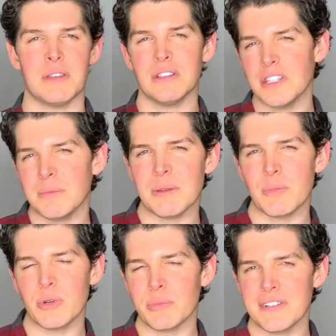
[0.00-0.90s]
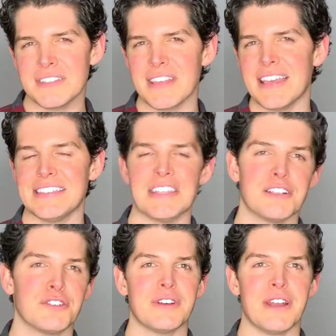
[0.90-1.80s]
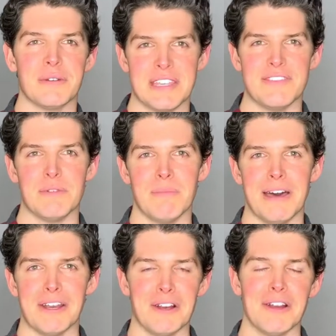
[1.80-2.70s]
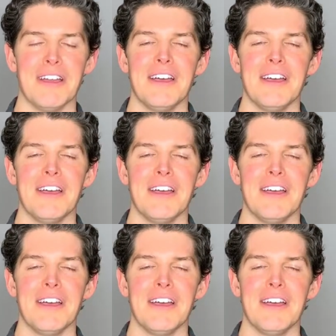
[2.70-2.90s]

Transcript: be a little bit more precise and it'll out even better.